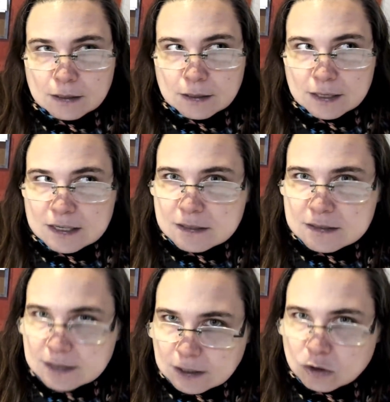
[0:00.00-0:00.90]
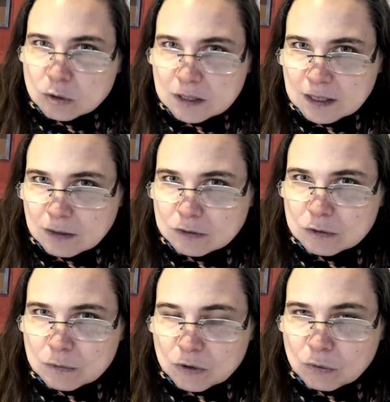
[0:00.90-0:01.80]
is in a sexual encounter
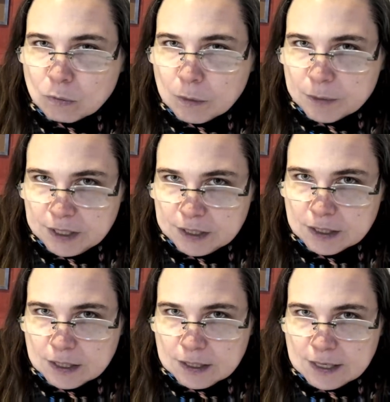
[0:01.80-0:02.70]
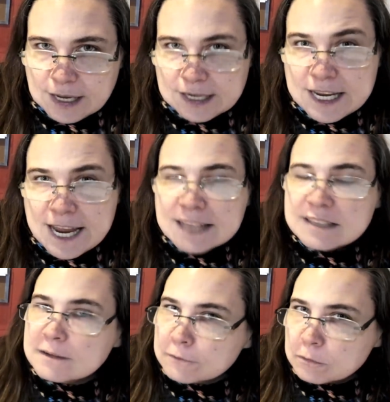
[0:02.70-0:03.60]
with a woman and he has
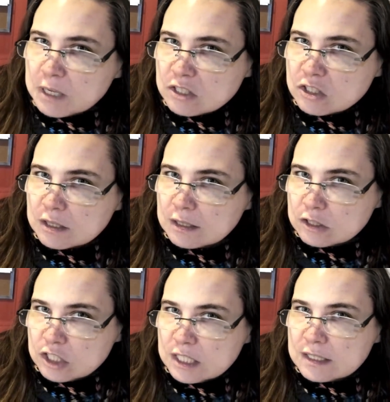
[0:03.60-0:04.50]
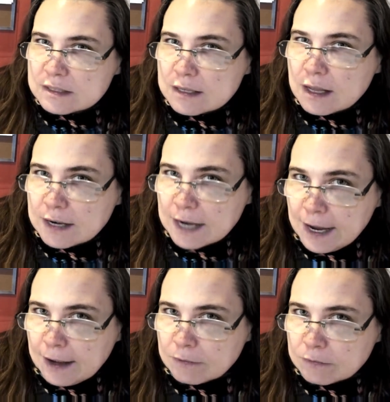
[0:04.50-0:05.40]
information that she does not
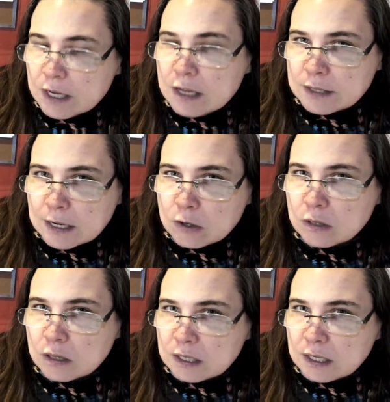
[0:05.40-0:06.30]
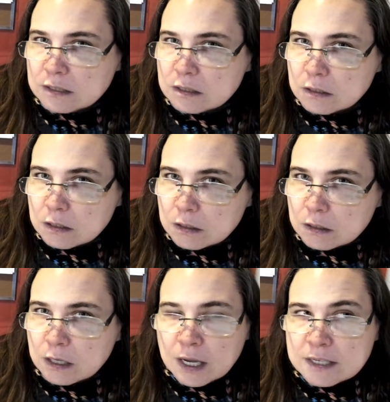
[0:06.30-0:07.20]
have that could lead to
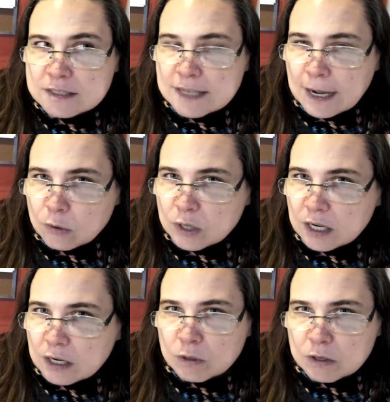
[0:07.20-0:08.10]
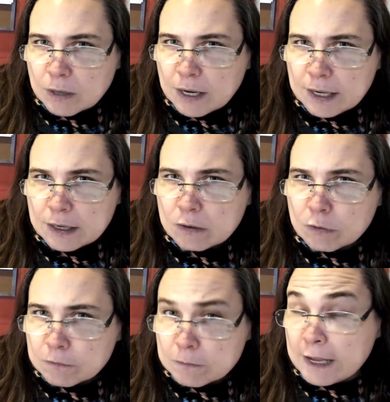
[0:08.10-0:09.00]
her doubting, regretting, or
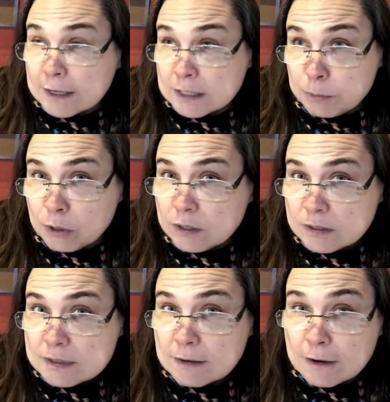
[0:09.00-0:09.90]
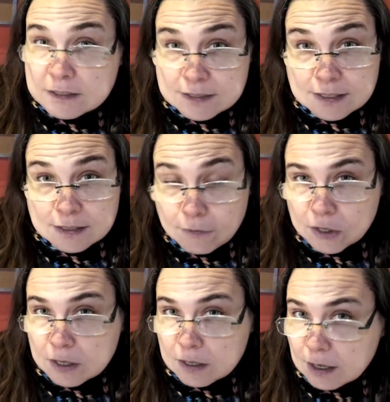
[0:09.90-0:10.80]
experiencing
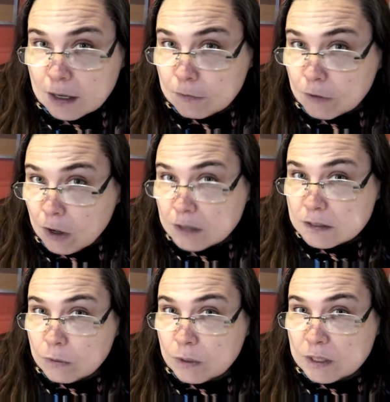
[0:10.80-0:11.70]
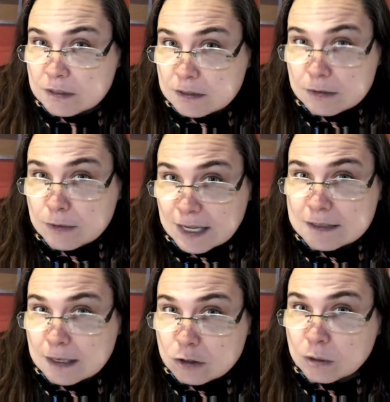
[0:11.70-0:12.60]
significant negative consequences to that
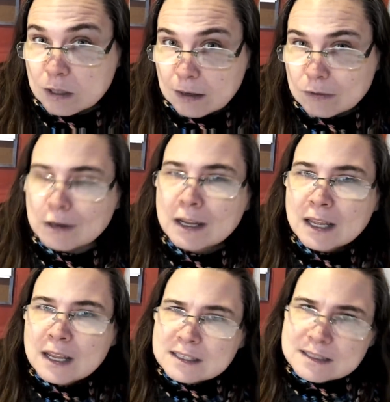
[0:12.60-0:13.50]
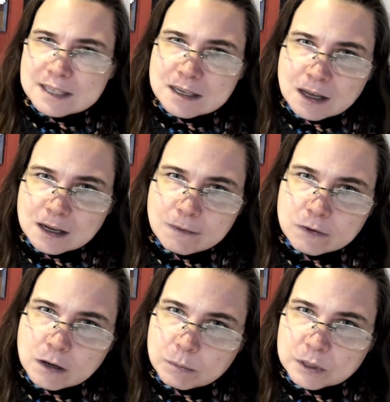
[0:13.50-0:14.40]
sexual encounter, does he not have
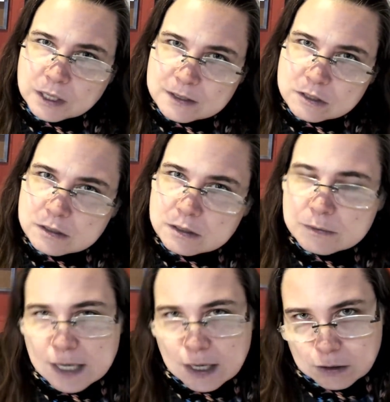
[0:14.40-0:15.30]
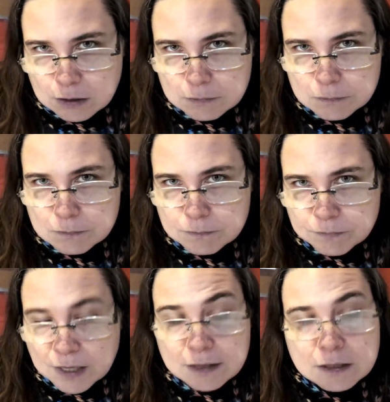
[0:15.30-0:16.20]
an obligation to tell her?
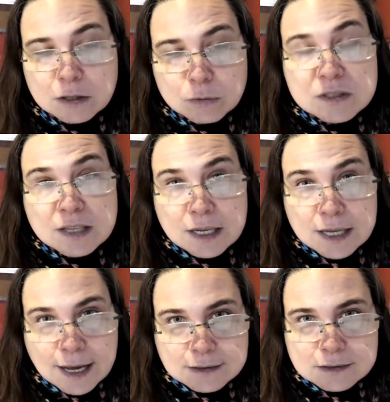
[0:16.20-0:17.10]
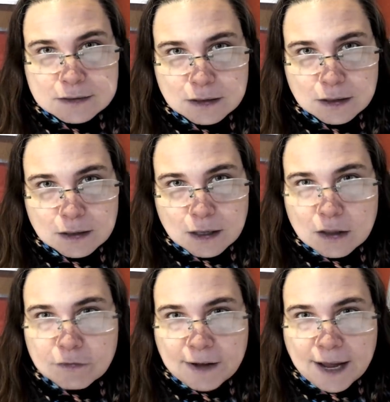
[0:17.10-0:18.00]
I think you would say yes.
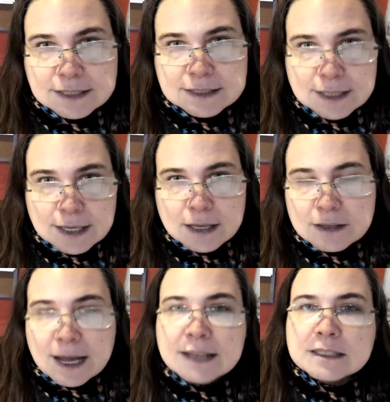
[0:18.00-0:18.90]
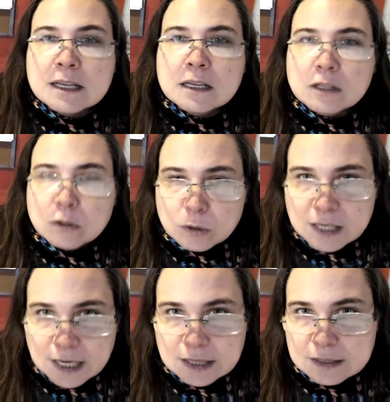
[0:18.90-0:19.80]
The fact that you were
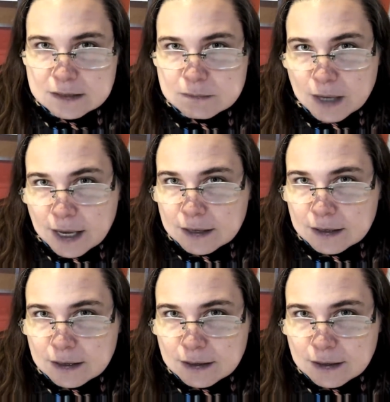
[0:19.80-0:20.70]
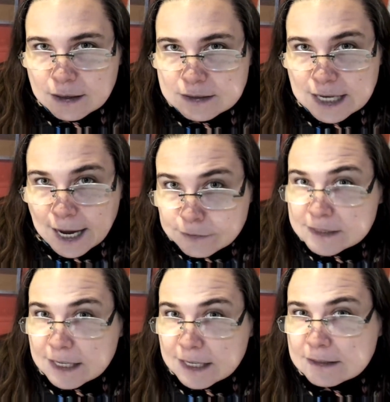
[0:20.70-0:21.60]
getting these men to have
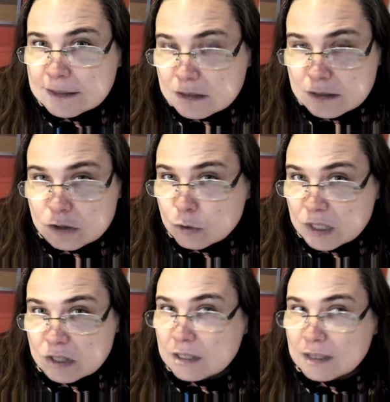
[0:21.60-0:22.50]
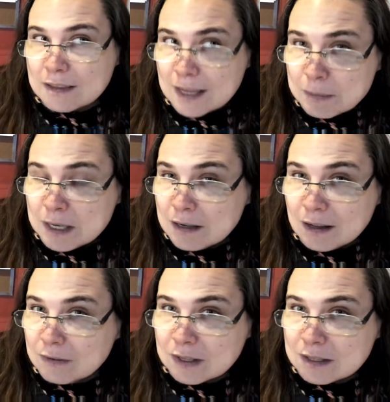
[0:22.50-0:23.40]
sex in a situation that they may not
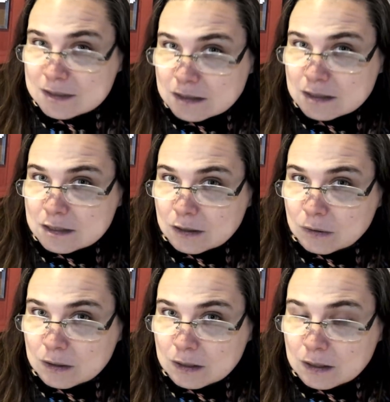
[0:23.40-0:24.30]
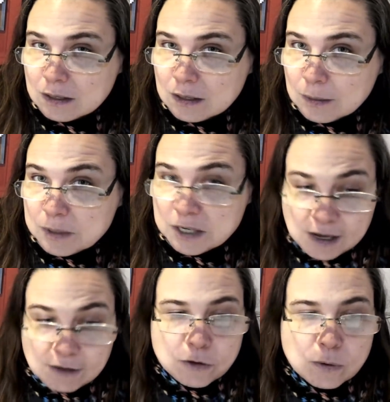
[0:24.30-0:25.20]
have consented to. I mean,
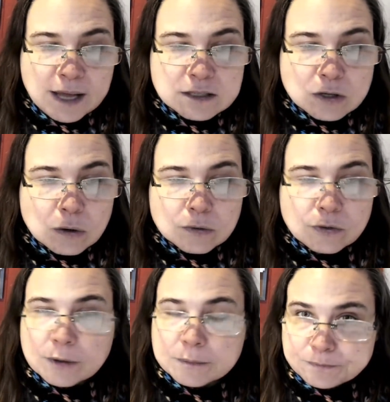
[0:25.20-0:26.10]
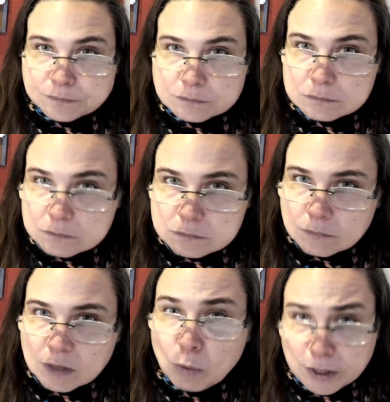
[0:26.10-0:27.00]
if you had told them
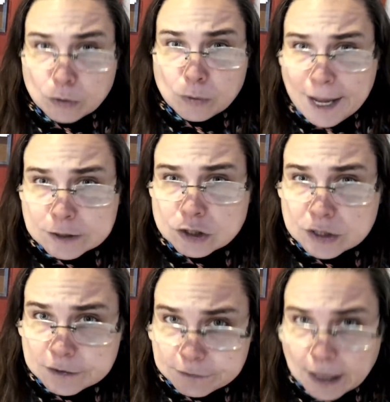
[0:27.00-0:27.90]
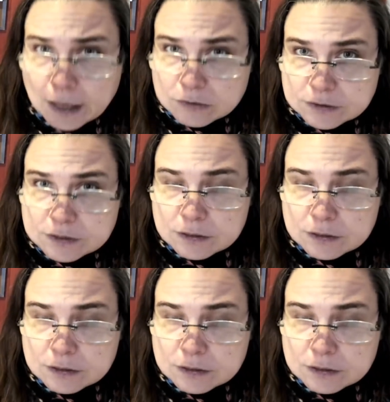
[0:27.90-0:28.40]
what you actually felt,